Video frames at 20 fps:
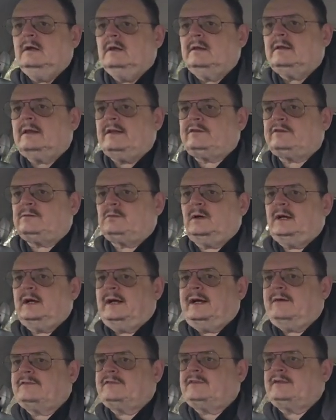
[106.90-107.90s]
that's why
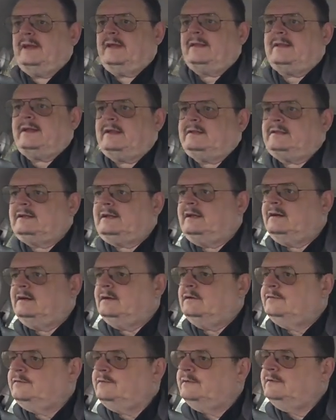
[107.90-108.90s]
I have to take that day
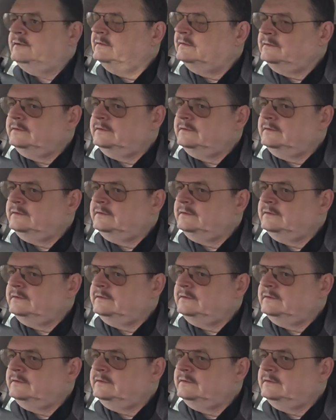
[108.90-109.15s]
off.